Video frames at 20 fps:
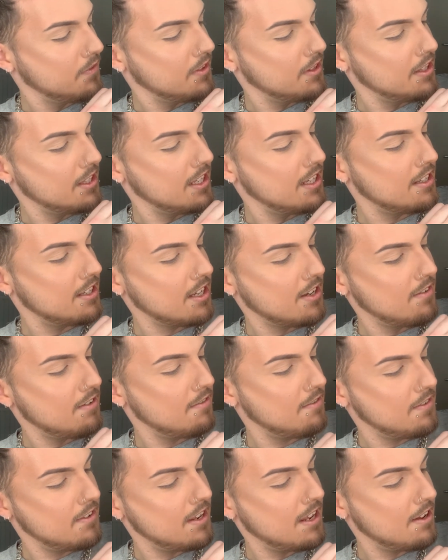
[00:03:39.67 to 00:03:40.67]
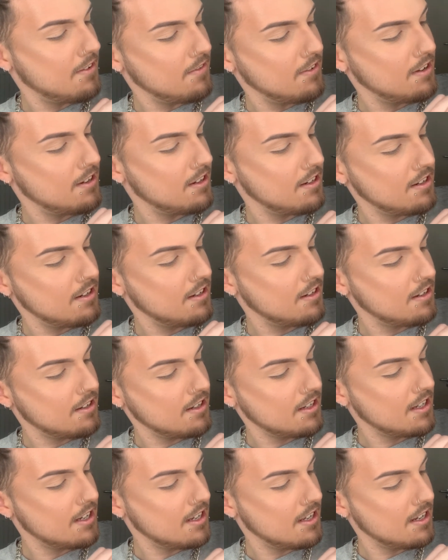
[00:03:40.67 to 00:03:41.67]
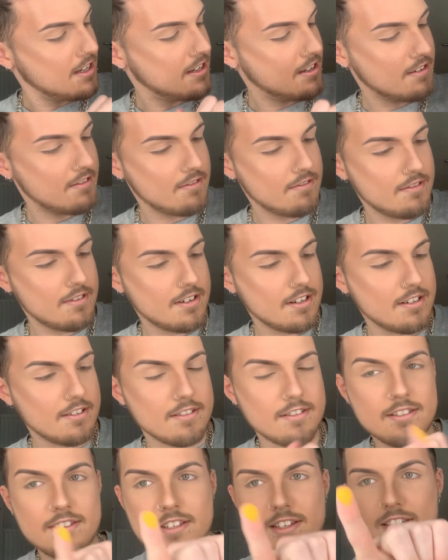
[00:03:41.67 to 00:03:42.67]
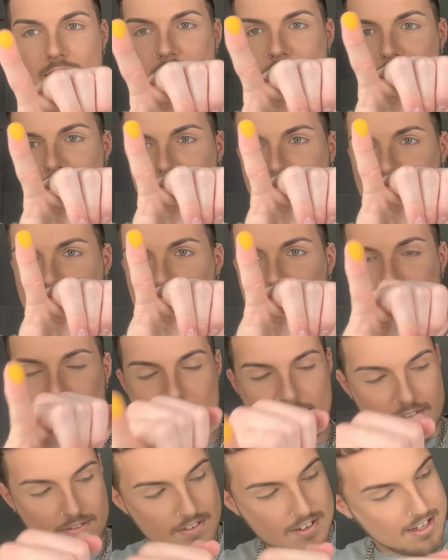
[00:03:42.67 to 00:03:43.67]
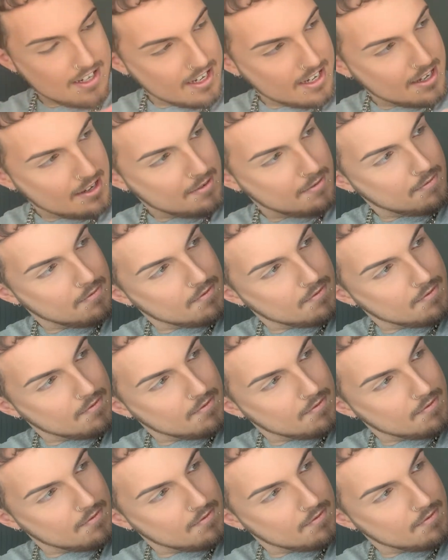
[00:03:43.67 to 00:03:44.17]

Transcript: Let's go in for that one. Get that right on there. Lovely.